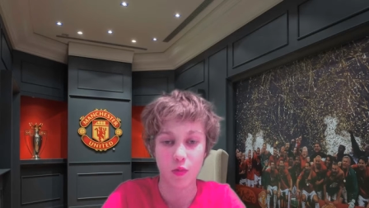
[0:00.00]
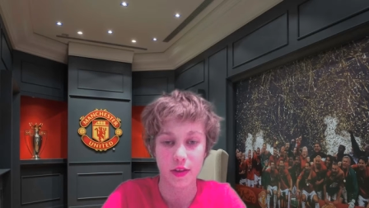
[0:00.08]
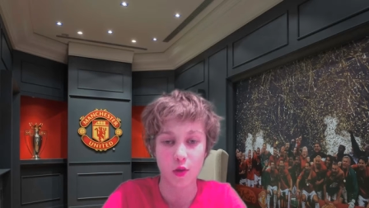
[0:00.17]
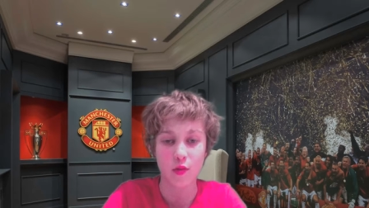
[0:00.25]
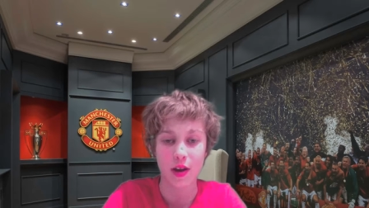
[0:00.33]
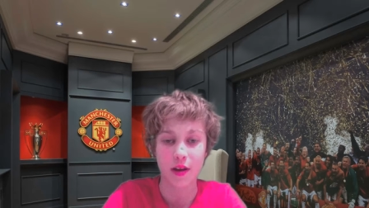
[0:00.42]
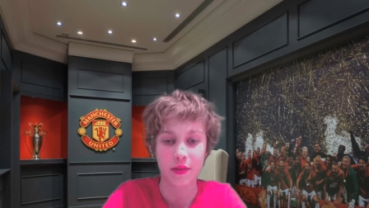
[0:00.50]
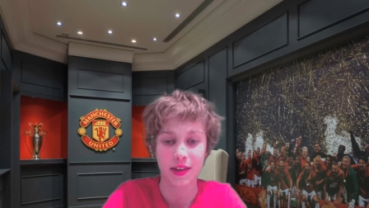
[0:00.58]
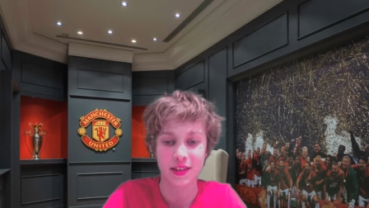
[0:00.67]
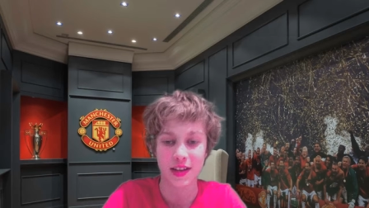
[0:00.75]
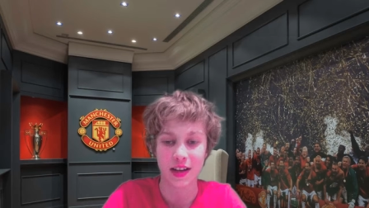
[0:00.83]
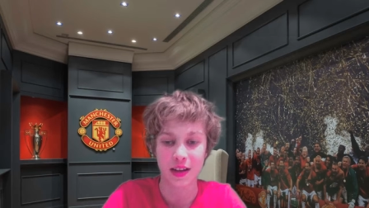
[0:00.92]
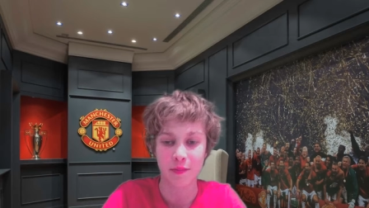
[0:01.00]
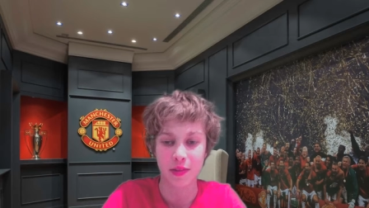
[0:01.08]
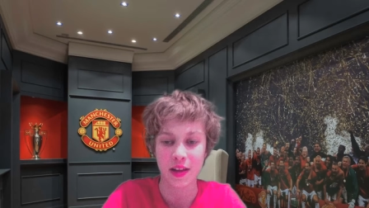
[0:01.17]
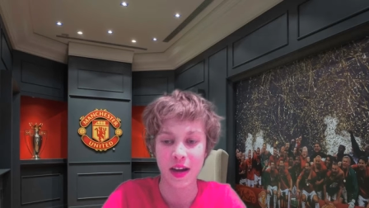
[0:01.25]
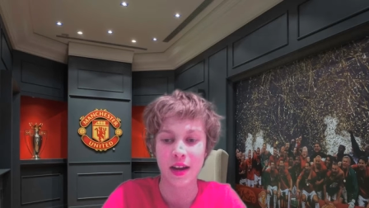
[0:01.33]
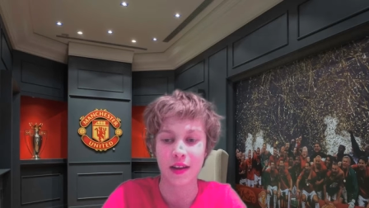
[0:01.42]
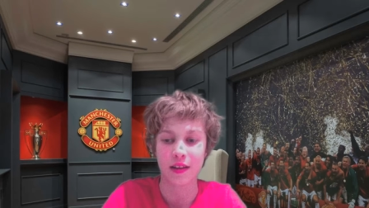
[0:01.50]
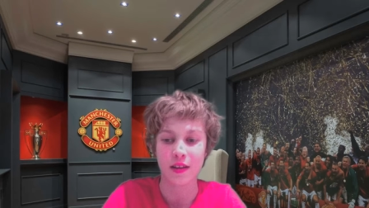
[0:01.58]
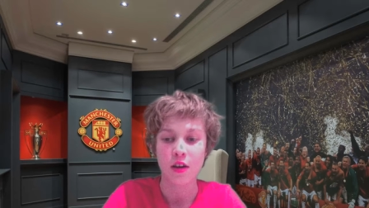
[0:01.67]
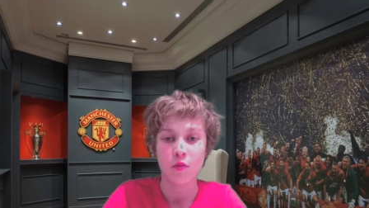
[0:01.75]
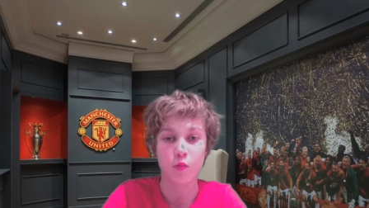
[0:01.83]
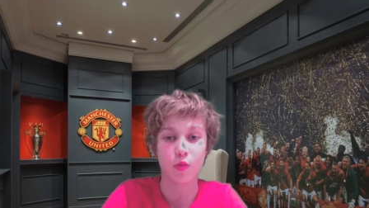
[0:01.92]
We don't have an attacking plan.
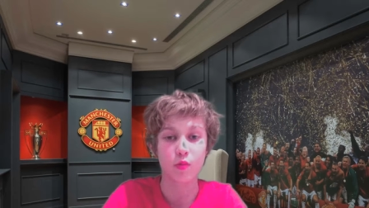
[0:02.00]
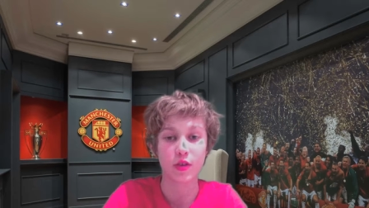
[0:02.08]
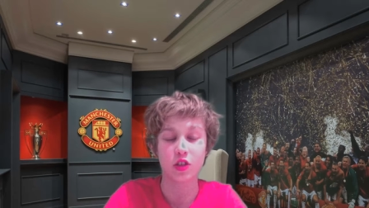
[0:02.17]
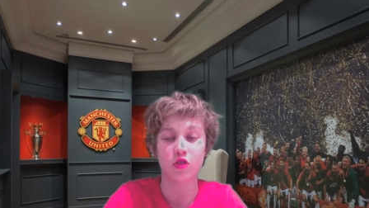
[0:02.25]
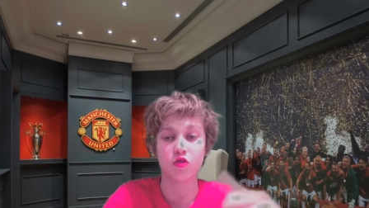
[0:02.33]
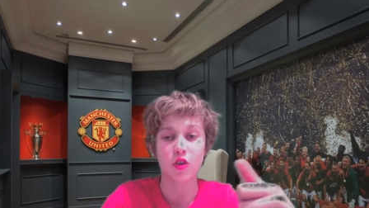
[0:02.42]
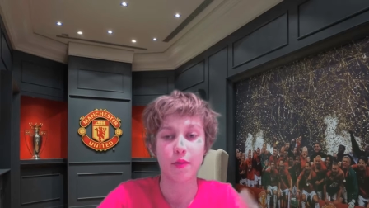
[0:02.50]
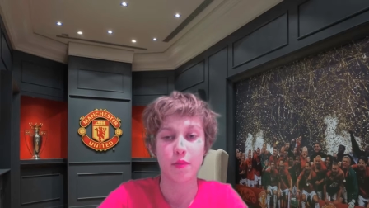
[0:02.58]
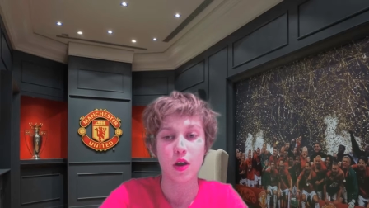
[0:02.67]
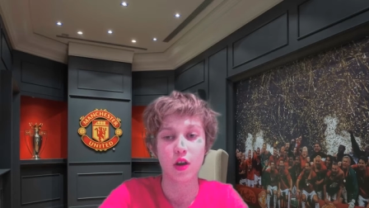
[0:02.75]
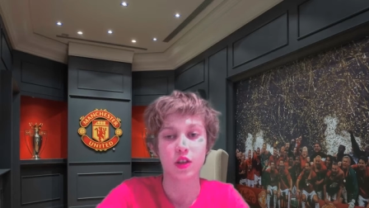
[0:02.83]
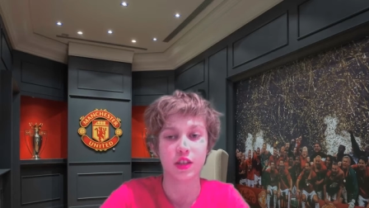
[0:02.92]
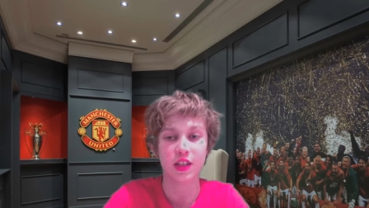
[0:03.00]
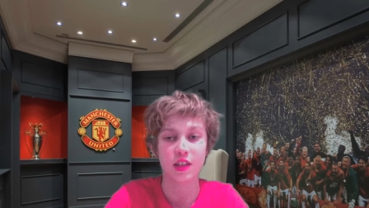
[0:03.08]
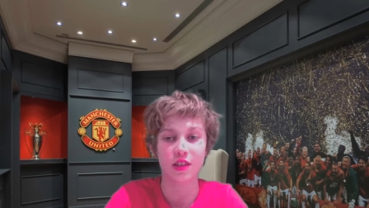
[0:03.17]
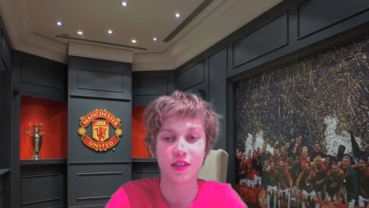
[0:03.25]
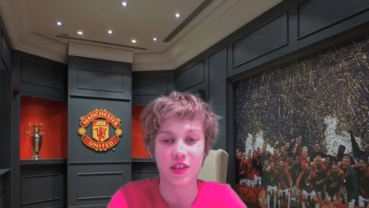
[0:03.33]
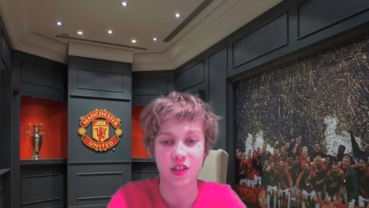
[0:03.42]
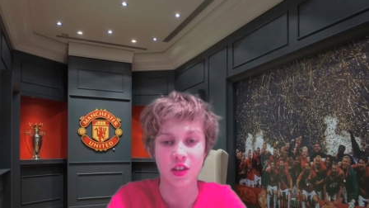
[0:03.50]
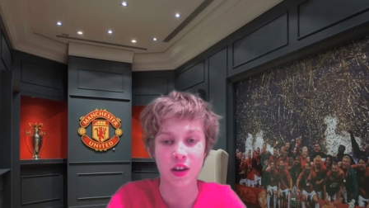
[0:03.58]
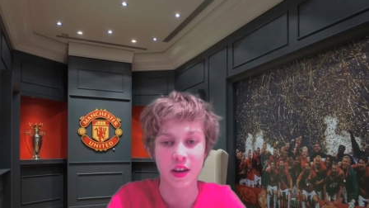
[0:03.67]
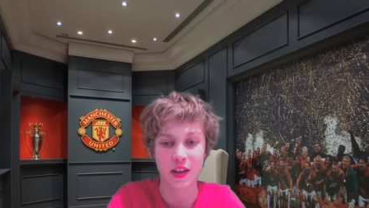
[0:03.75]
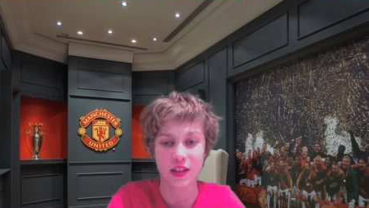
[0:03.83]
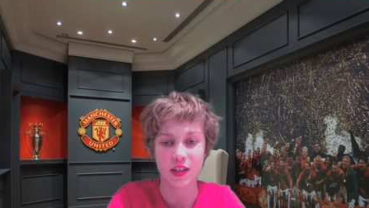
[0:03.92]
Well, we just try and pass it to the
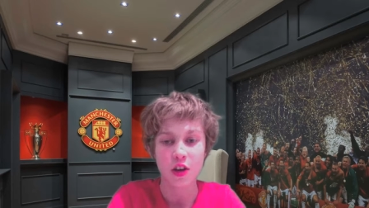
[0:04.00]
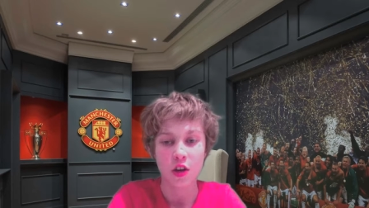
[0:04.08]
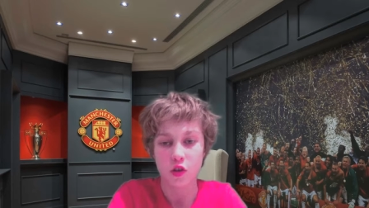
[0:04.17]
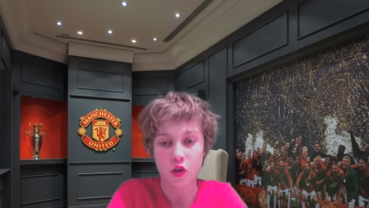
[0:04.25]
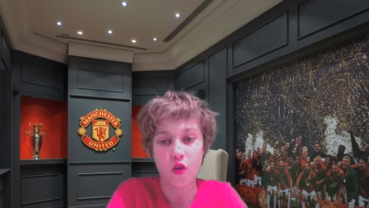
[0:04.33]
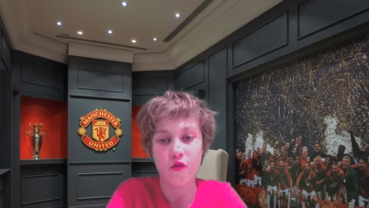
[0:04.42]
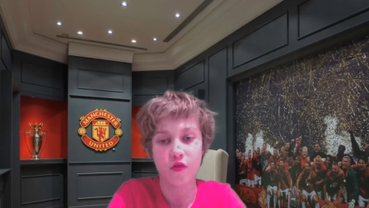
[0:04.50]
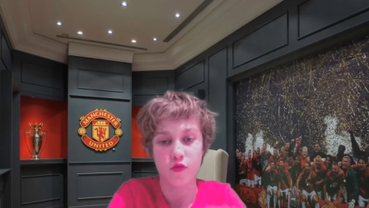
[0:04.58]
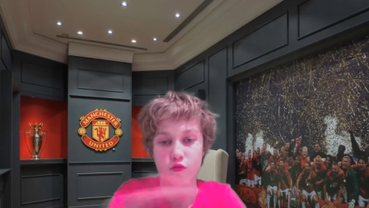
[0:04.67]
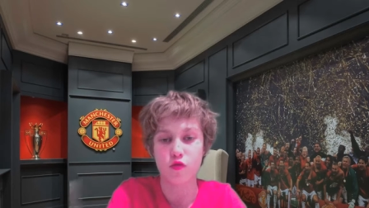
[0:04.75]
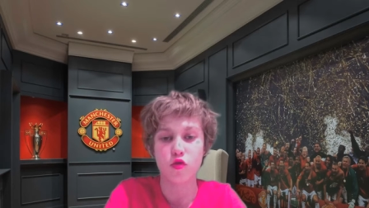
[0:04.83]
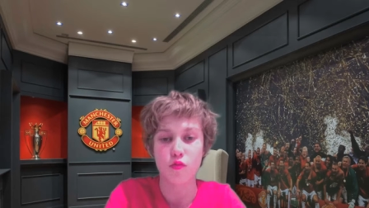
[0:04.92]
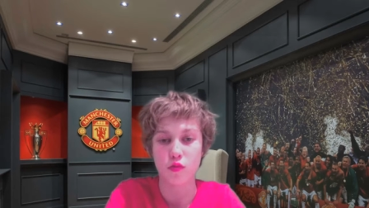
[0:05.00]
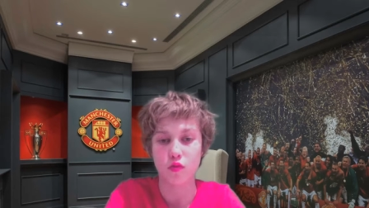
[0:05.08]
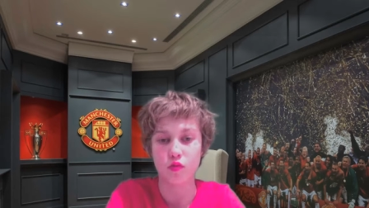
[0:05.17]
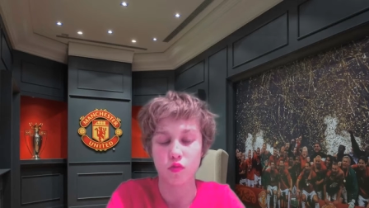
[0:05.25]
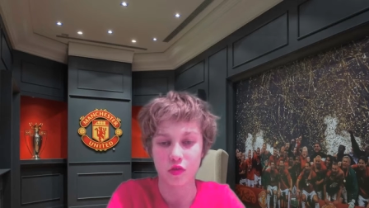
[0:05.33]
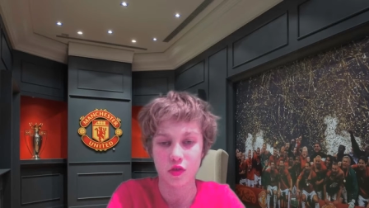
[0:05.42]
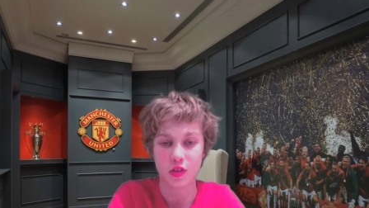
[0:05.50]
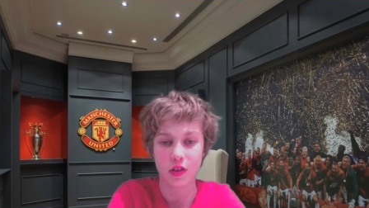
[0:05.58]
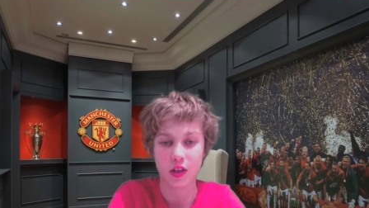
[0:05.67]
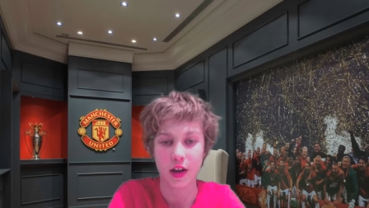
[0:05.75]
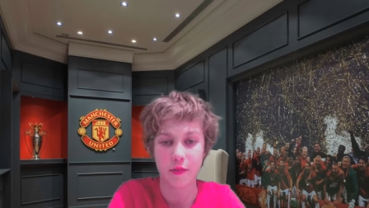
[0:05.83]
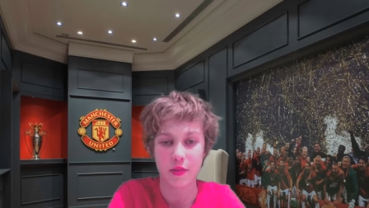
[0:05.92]
side, go for through balls
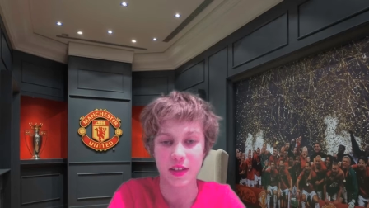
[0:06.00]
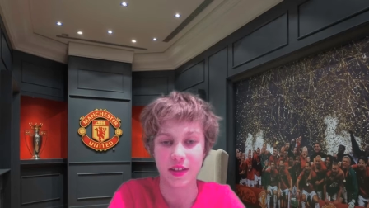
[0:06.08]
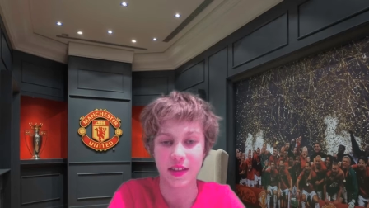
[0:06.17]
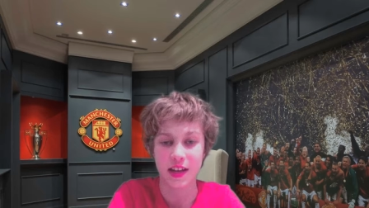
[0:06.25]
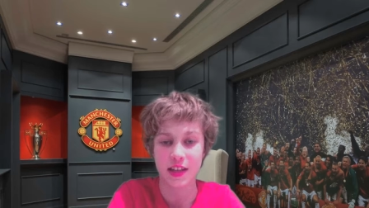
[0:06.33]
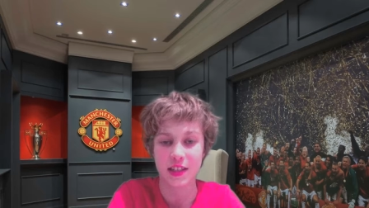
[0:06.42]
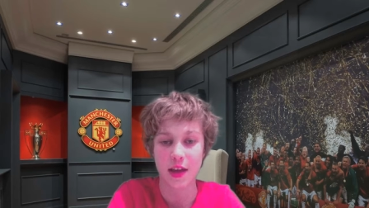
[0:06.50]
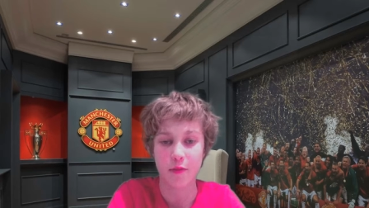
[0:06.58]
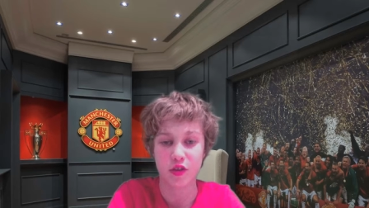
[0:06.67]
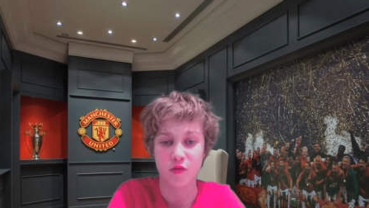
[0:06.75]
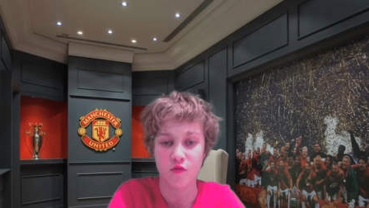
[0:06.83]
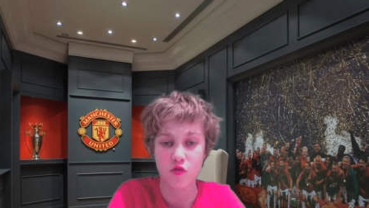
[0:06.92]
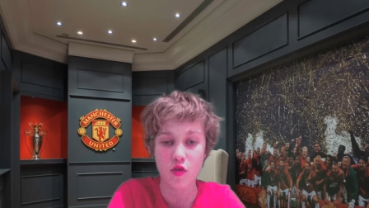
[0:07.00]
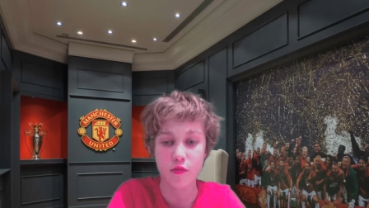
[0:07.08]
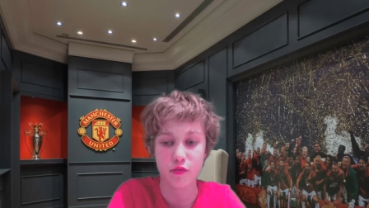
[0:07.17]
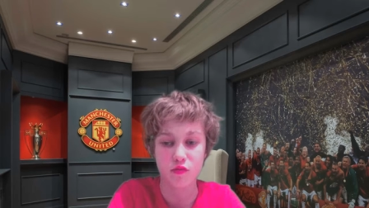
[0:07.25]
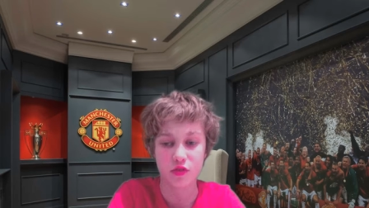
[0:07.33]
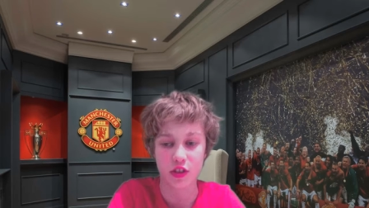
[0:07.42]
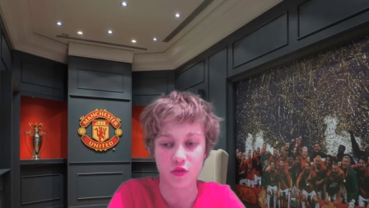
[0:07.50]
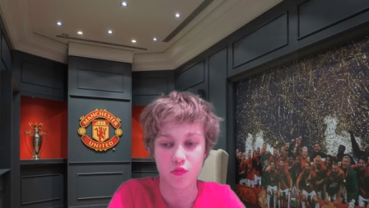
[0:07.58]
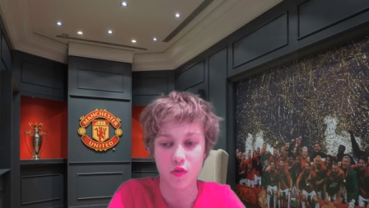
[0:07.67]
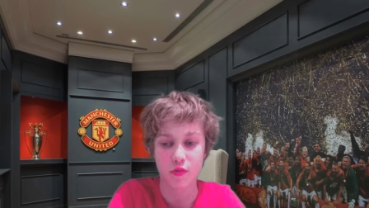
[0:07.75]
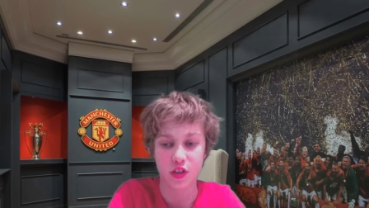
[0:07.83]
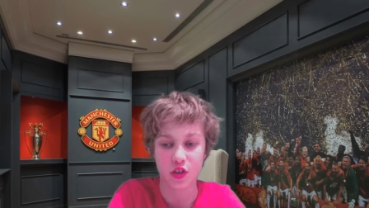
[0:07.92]
like we did against Everton. Through balls is
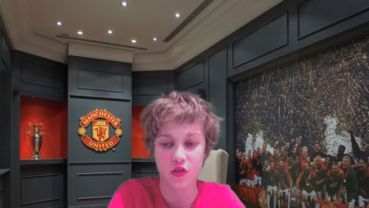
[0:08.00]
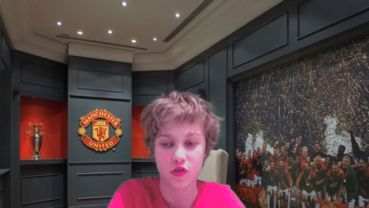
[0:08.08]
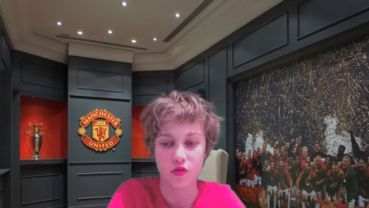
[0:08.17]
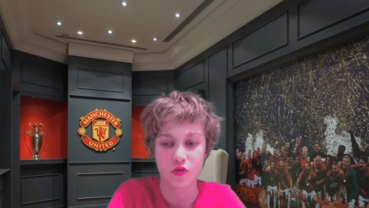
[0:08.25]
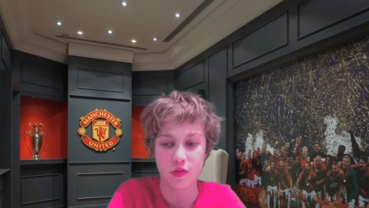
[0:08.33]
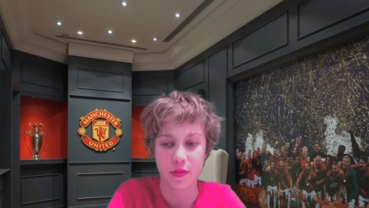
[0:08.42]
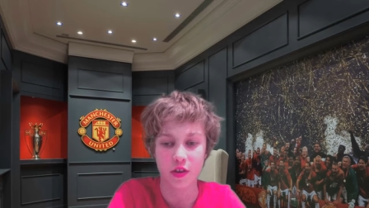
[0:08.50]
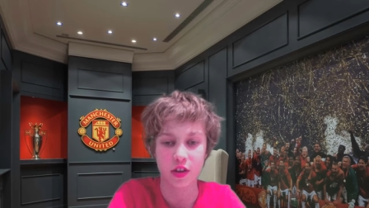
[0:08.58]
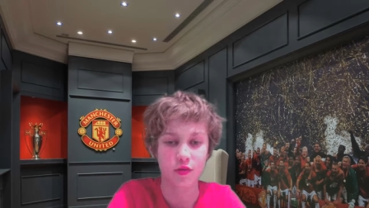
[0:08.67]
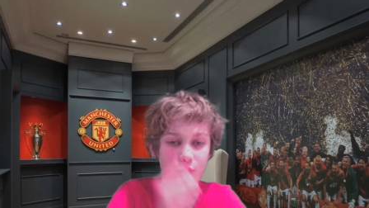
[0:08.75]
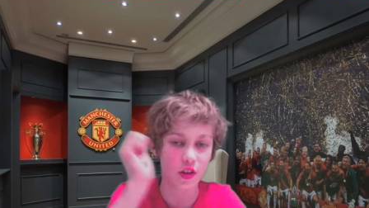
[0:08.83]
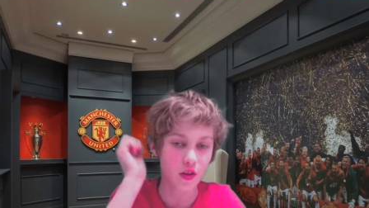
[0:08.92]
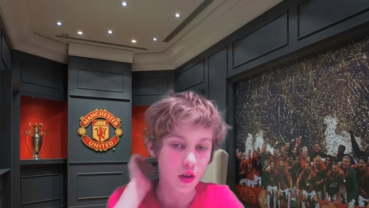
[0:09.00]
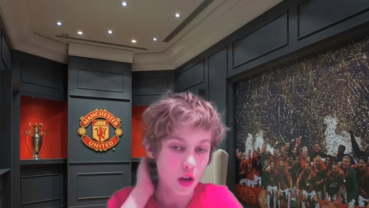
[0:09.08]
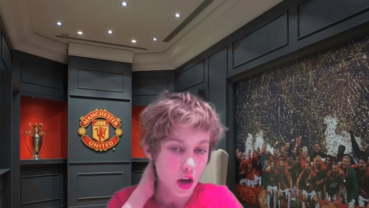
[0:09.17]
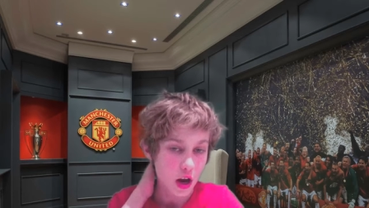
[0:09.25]
what we should do, to be honest with you.